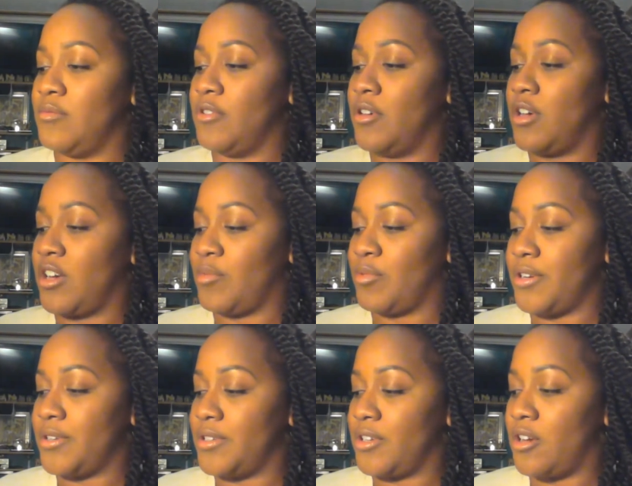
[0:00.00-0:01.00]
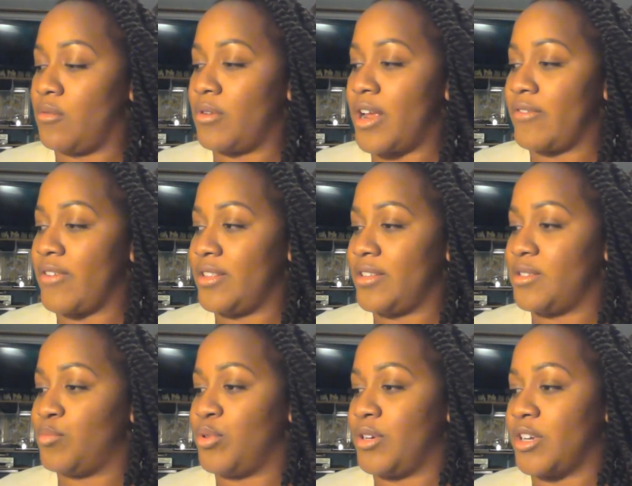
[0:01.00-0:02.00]
a couple years ago when I read this
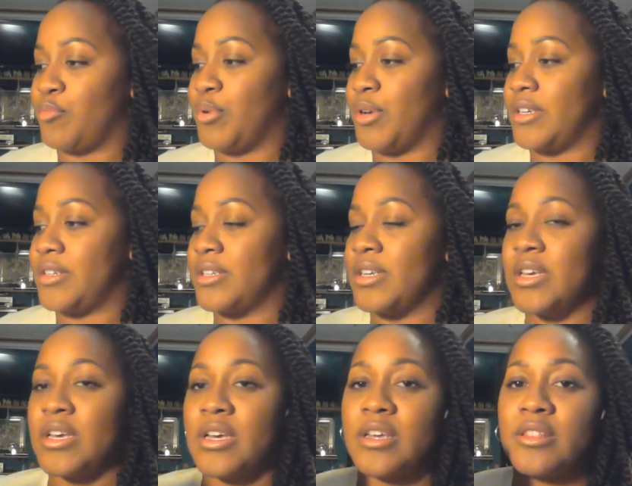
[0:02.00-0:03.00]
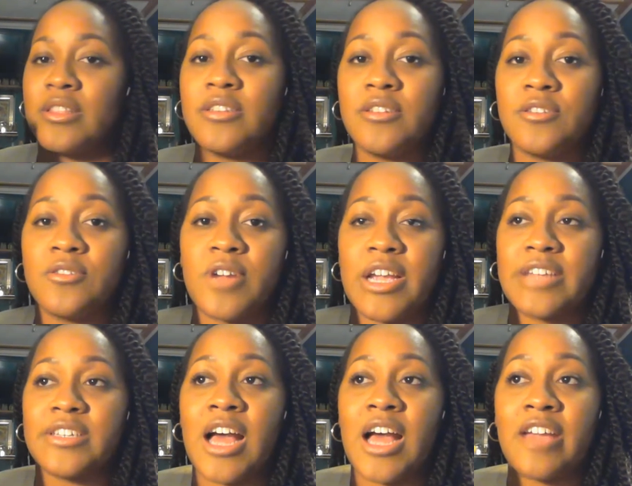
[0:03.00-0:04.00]
book. But this is great.
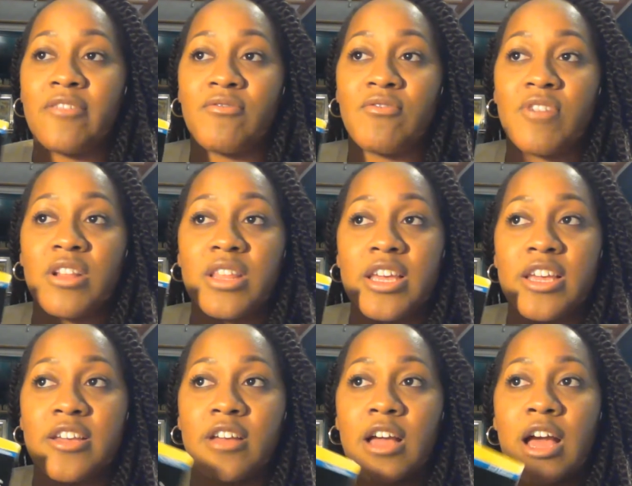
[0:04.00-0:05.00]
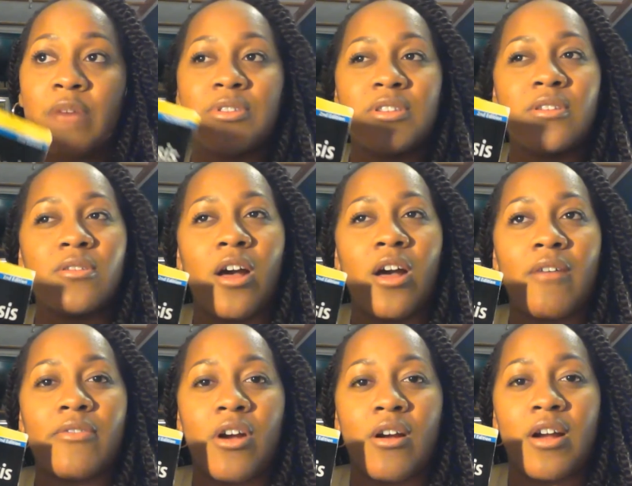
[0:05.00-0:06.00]
I was a little
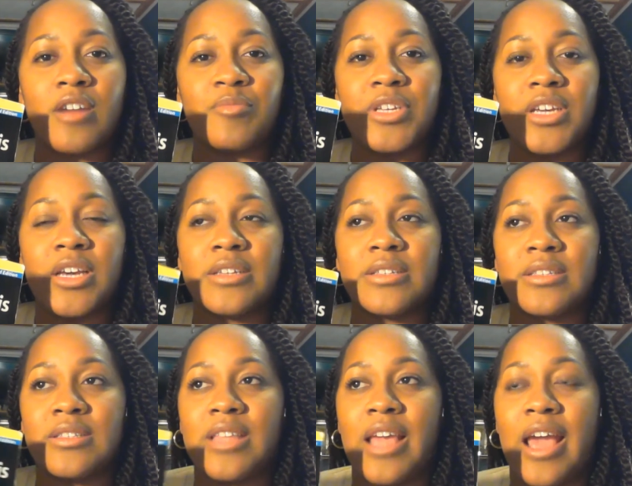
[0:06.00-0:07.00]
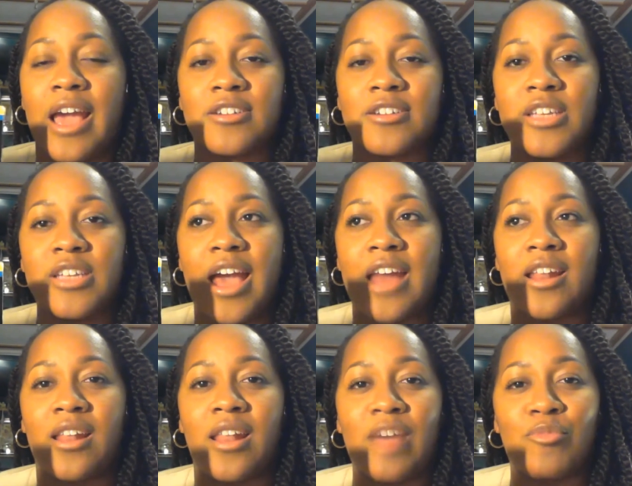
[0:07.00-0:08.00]
off guard because they actually had a
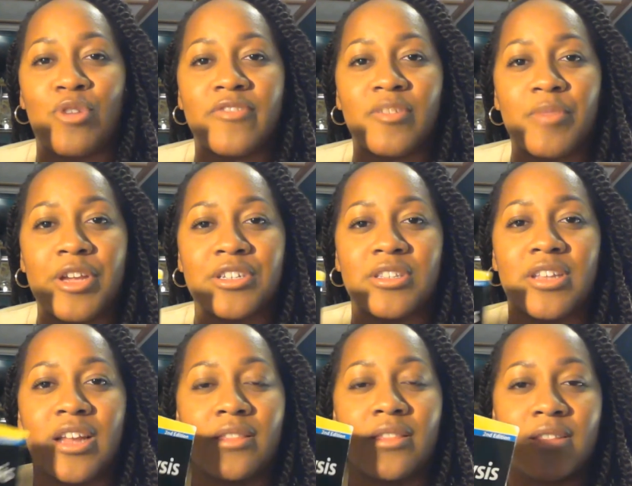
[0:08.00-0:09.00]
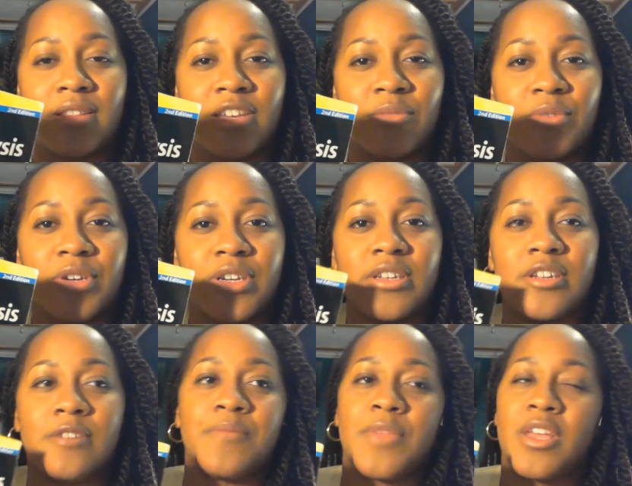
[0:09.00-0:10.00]
lot more information than I thought they would.
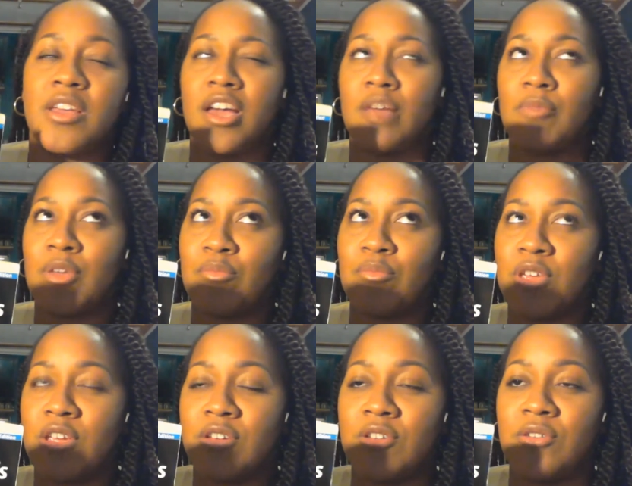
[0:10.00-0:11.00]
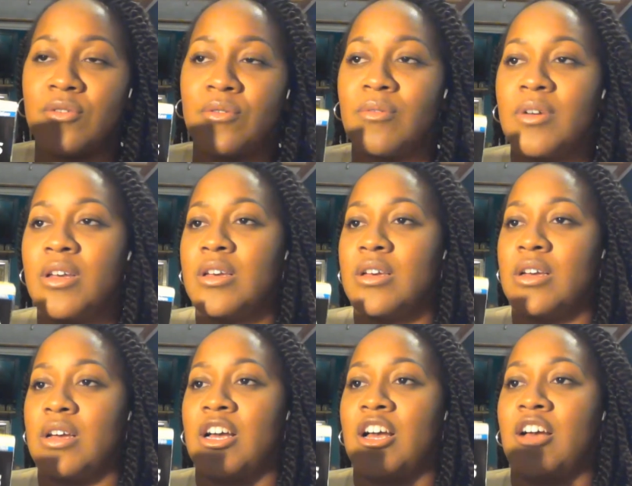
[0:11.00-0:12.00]
I mean, being new,
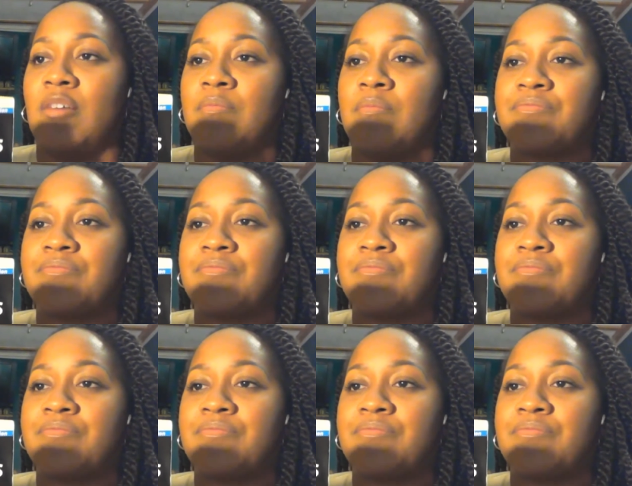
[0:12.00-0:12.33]
um,